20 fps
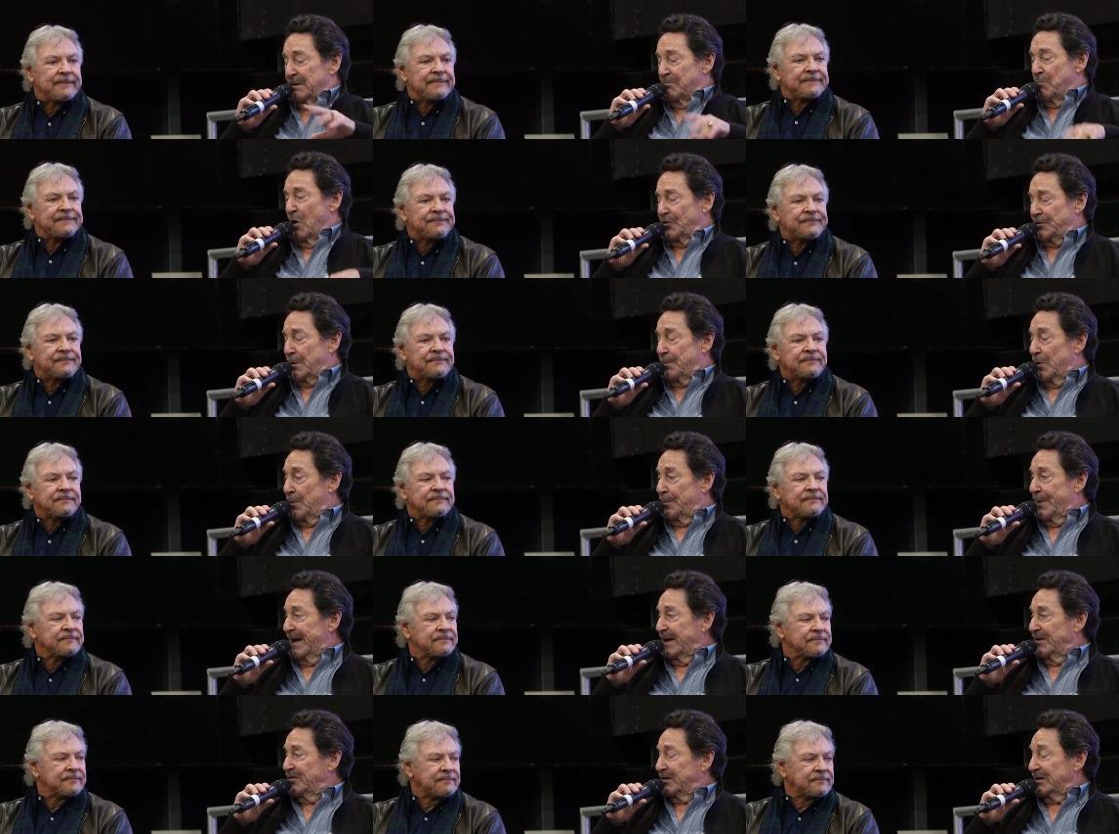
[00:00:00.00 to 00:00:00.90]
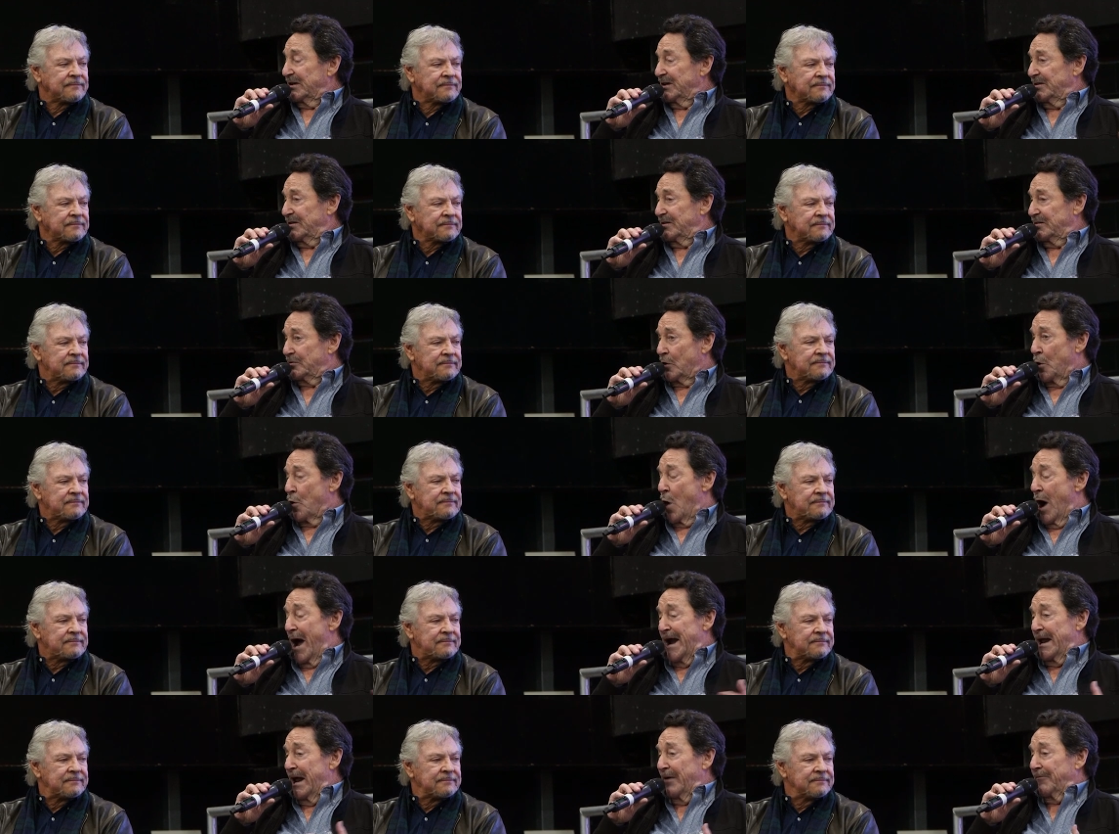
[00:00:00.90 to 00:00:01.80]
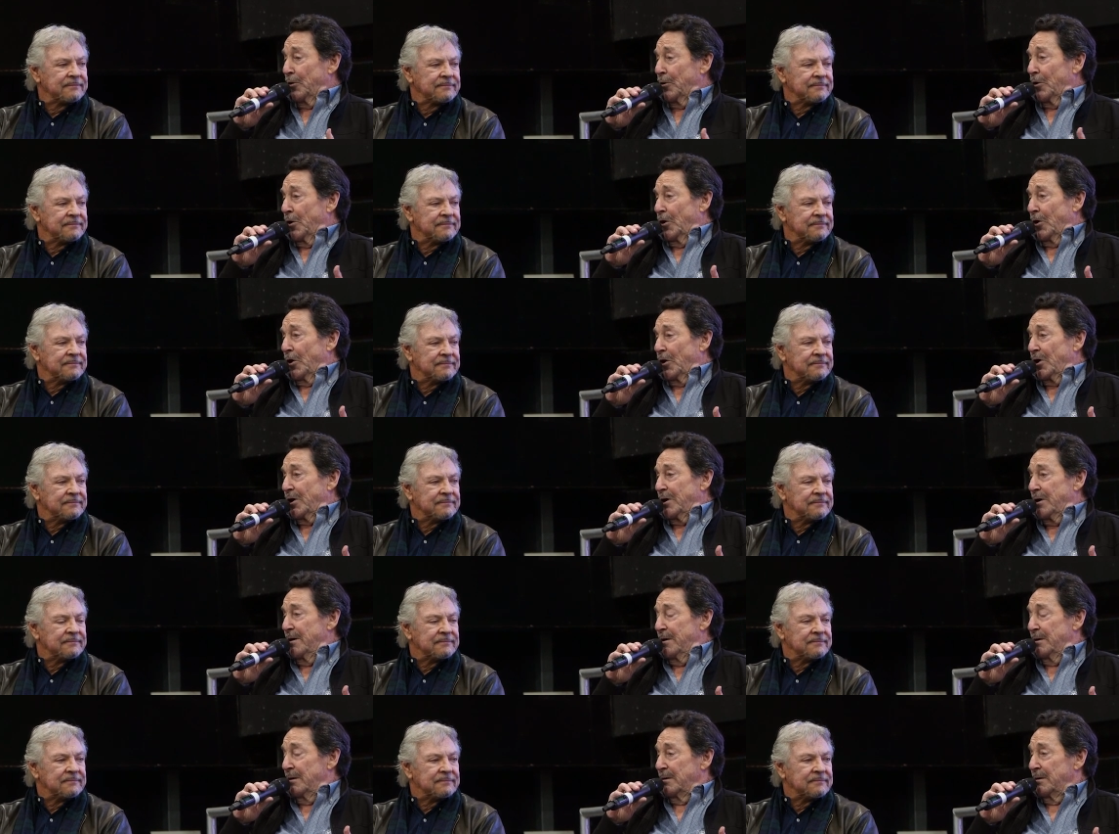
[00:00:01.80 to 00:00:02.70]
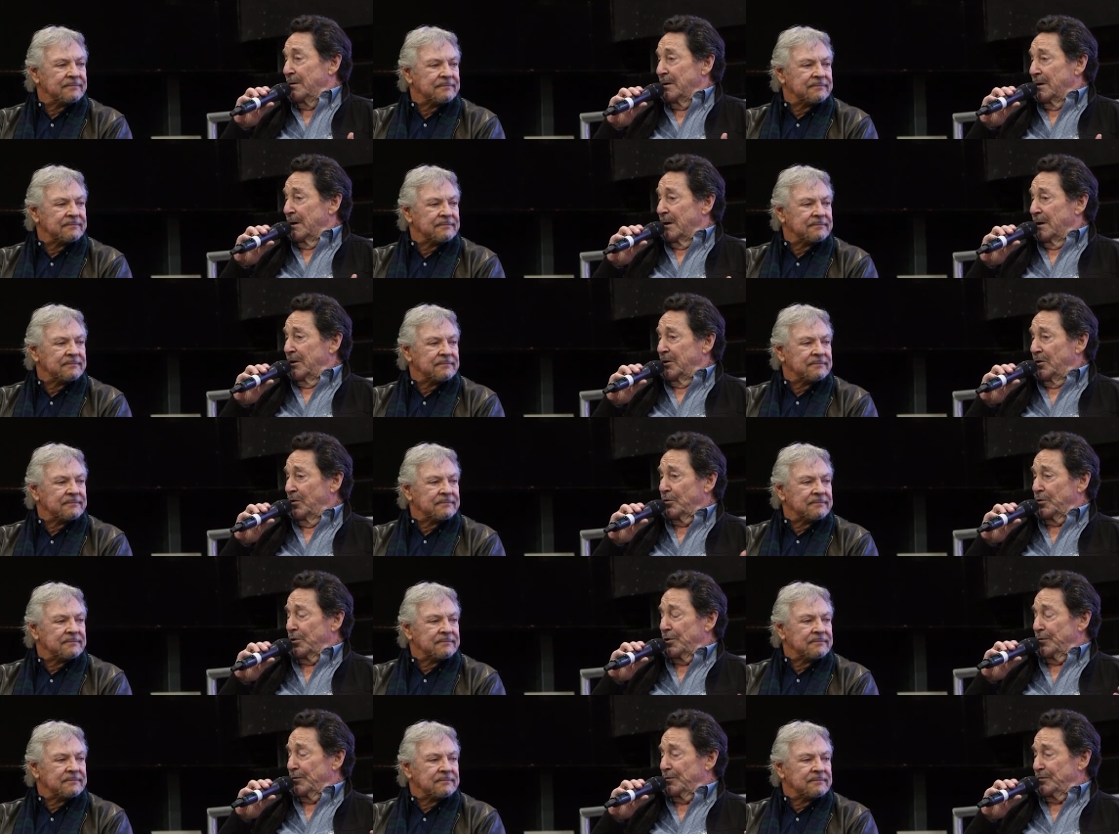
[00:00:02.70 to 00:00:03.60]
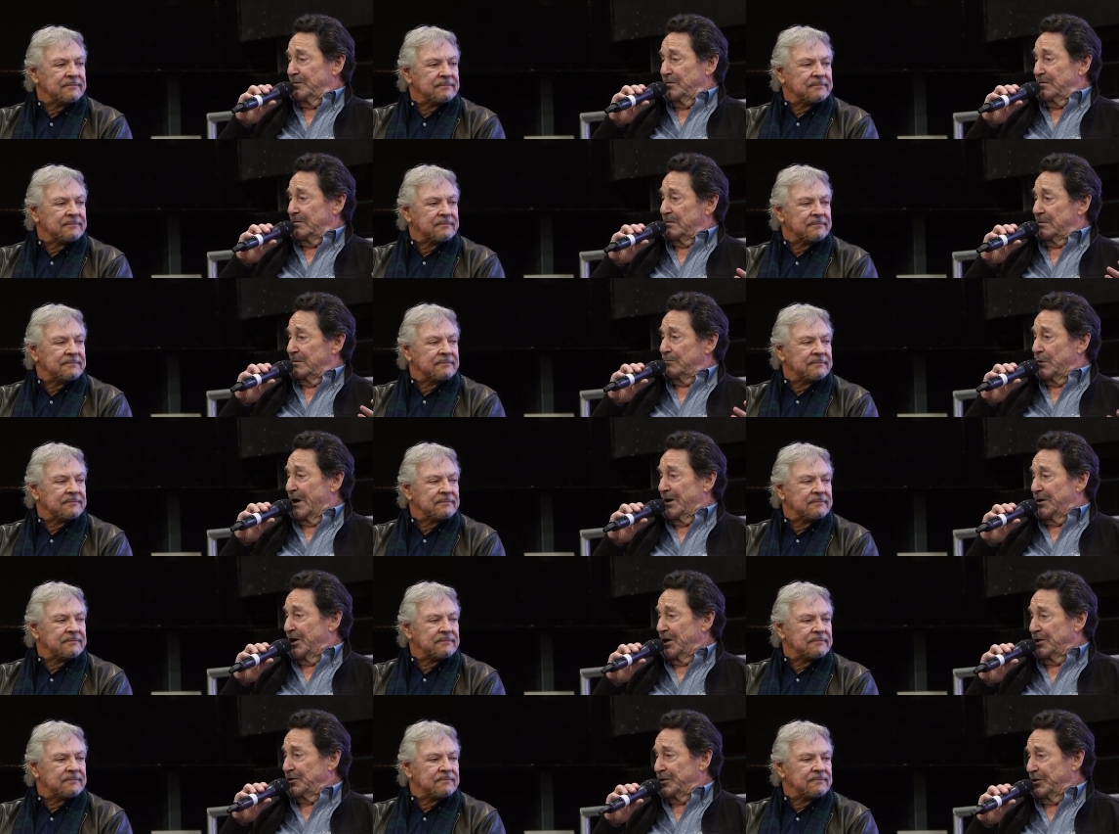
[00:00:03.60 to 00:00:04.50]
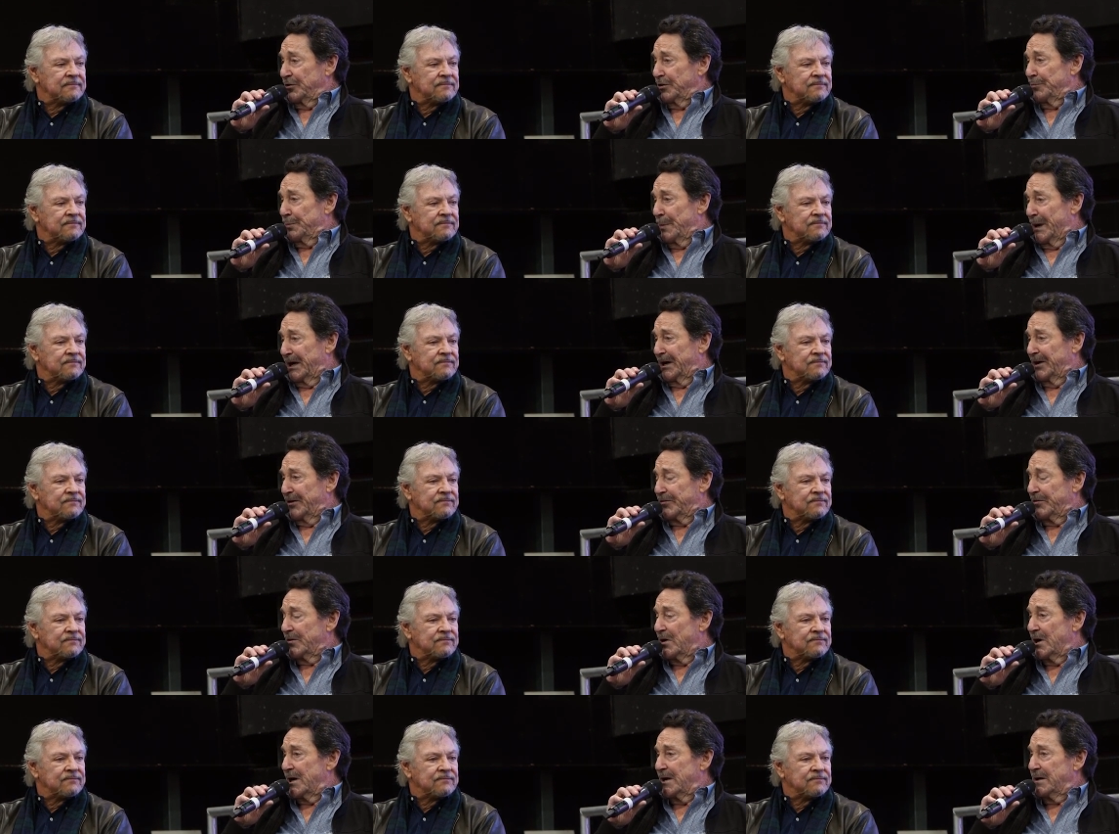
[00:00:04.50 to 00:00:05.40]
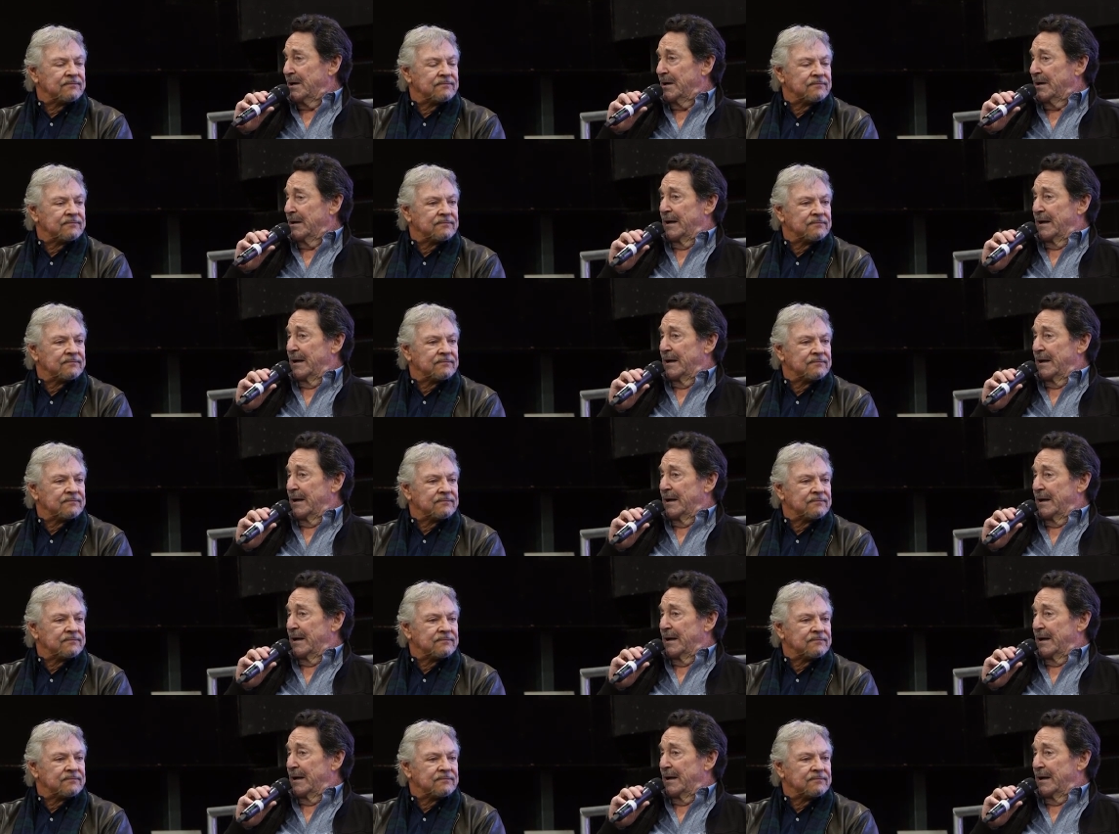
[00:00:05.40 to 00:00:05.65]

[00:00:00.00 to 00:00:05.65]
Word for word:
Speaker 1: multiple basis. So I never heard Hugo's rendition of Megatron.